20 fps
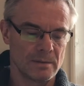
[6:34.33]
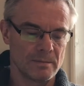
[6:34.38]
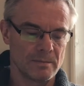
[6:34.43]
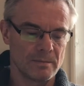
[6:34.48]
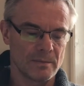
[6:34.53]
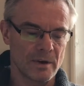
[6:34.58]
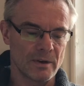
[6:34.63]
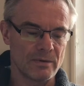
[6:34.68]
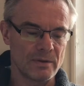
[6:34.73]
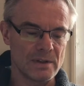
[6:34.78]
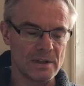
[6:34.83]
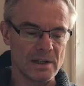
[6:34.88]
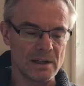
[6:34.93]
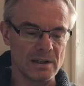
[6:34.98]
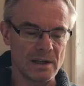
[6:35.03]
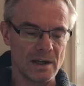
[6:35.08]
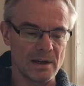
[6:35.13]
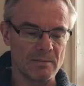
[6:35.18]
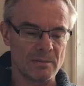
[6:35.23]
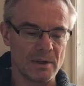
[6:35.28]
A fitting
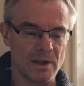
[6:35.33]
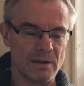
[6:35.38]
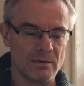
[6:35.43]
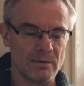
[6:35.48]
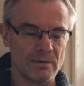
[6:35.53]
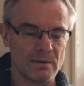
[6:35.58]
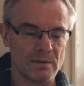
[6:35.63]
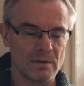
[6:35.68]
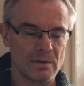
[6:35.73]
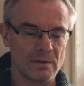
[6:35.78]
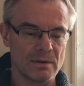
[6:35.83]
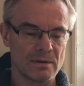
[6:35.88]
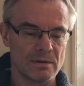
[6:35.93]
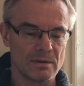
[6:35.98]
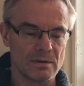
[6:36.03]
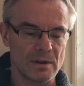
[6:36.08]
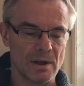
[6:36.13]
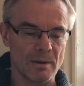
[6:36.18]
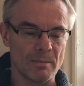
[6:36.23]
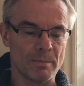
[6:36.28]
name, given
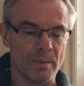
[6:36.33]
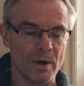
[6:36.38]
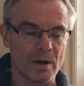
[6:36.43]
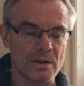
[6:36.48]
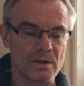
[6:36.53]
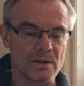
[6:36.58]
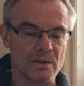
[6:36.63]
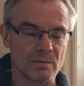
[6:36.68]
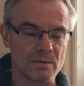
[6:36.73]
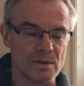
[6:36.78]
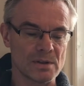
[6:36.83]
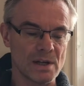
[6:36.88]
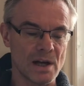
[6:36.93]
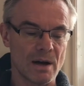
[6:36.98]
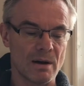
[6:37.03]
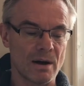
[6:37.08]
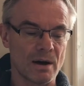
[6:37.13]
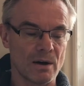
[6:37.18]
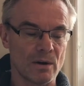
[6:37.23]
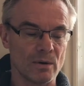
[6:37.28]
that barter was now
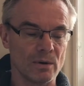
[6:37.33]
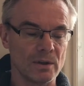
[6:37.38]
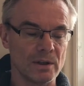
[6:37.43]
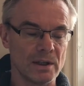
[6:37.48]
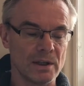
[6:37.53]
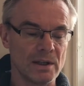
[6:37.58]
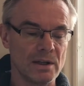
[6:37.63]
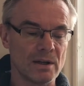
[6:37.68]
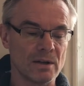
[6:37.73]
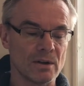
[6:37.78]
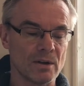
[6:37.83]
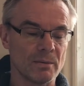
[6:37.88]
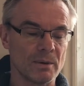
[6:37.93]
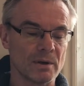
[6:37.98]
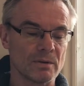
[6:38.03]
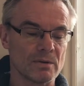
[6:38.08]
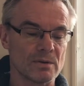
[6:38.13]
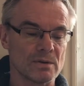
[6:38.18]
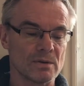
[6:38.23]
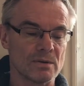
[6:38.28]
our only economic
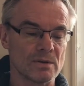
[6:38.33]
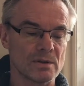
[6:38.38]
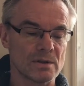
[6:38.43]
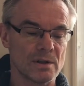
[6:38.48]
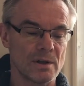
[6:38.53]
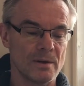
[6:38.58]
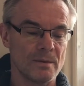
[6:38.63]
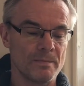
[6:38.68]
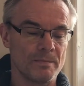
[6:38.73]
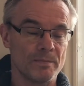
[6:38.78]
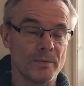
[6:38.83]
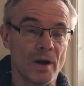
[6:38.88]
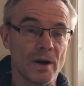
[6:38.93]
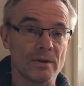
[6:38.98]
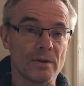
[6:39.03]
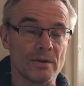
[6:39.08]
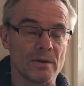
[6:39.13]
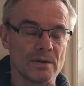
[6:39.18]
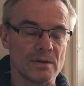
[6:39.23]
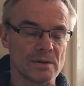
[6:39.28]
resource,
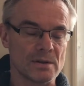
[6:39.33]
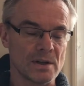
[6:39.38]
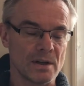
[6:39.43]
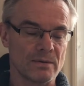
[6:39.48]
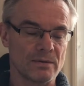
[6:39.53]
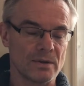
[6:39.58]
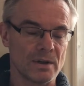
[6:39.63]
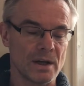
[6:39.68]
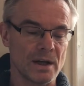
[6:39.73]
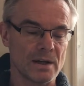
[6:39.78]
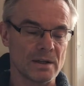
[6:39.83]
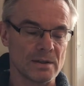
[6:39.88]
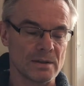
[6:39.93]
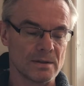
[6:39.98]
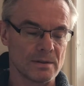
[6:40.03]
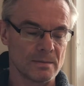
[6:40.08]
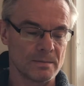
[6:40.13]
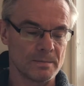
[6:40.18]
other than self-reliance.